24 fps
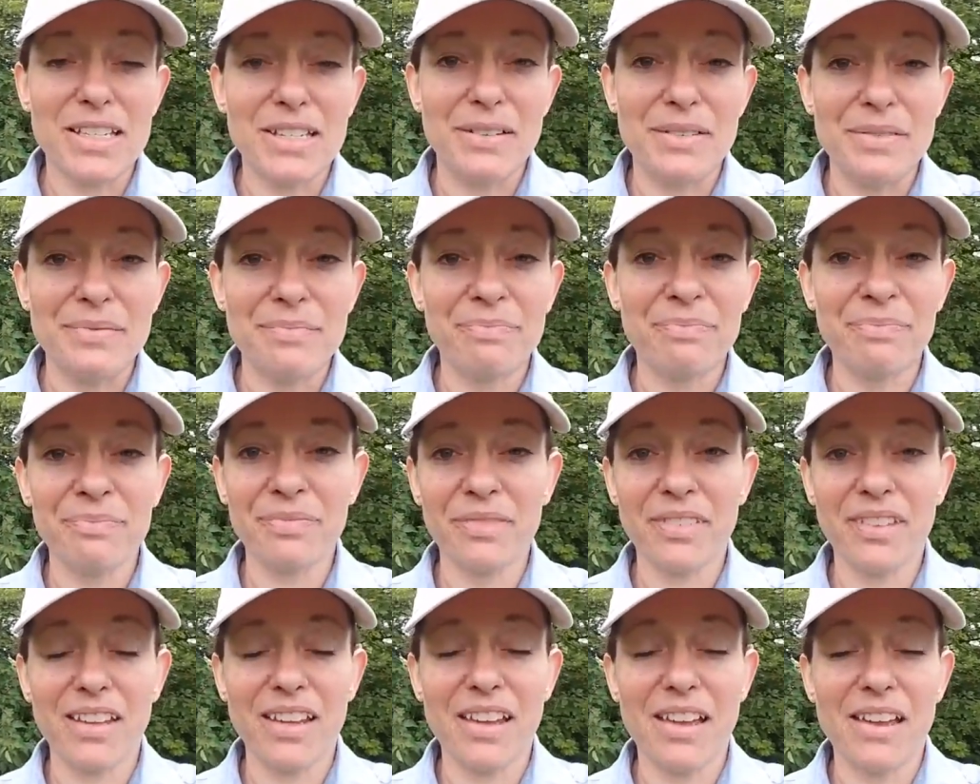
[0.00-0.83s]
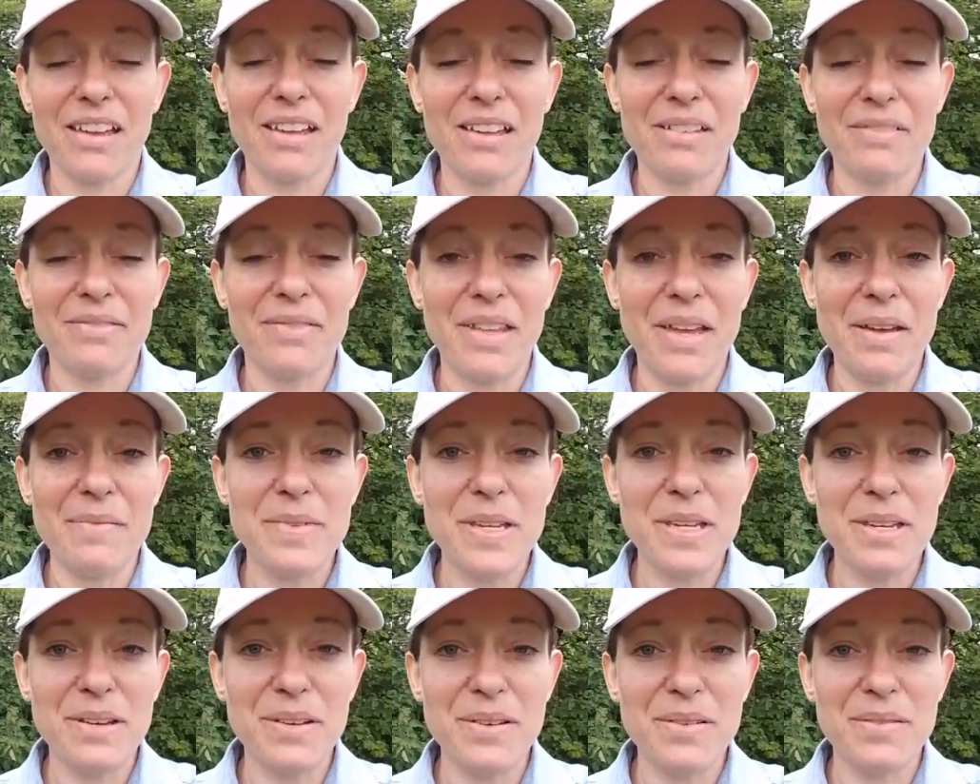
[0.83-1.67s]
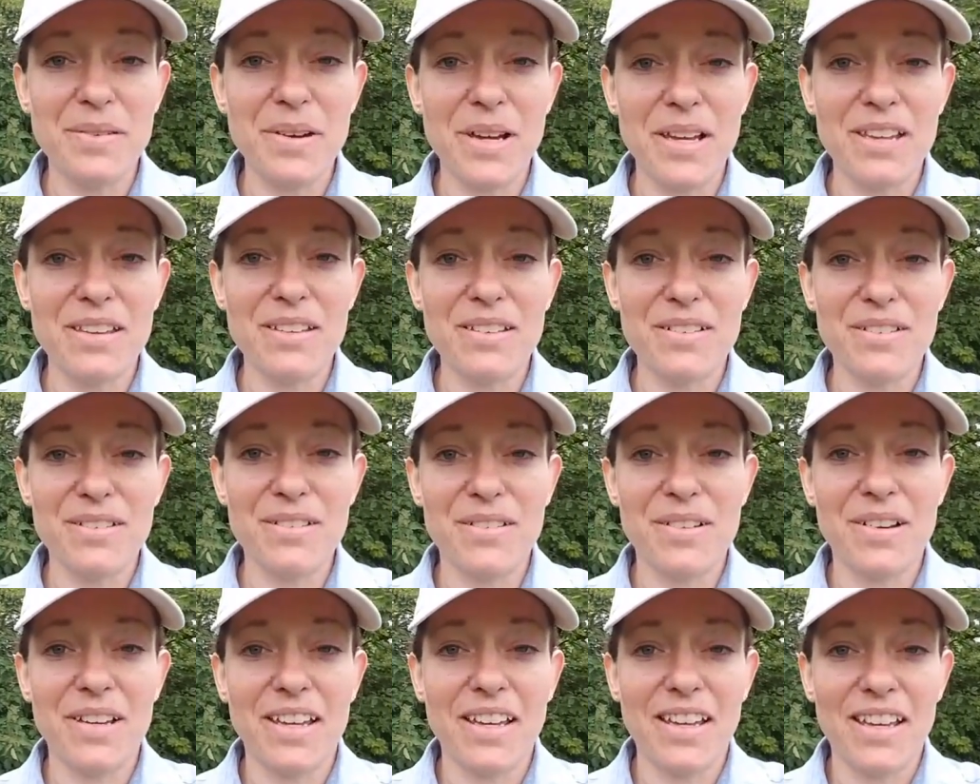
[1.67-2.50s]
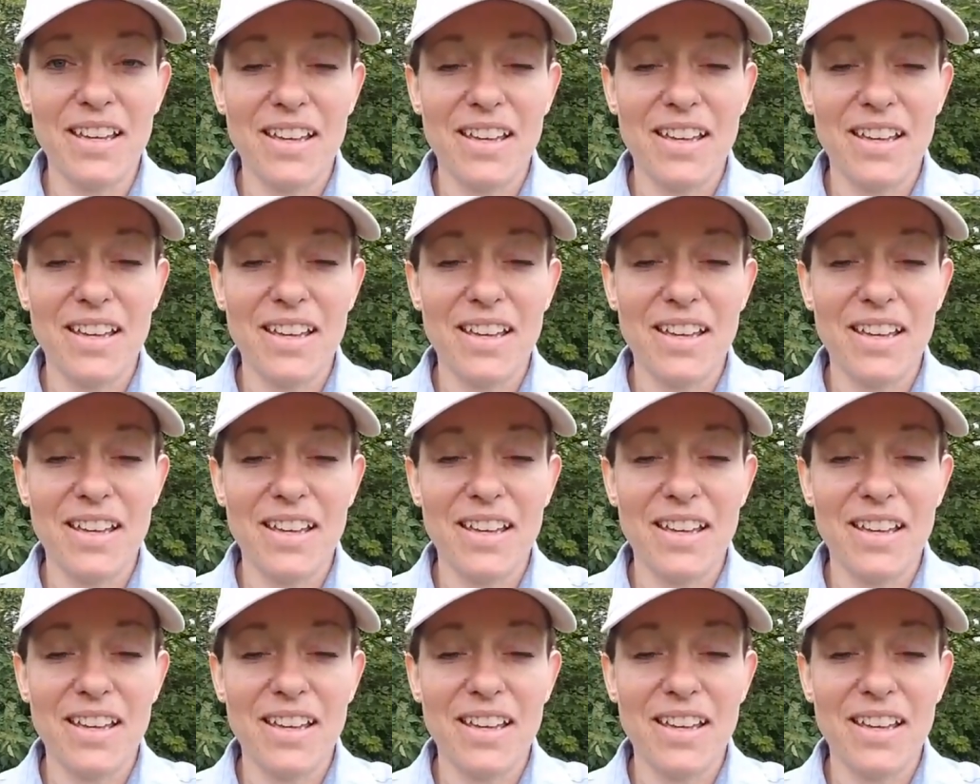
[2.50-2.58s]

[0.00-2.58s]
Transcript: So let me know what you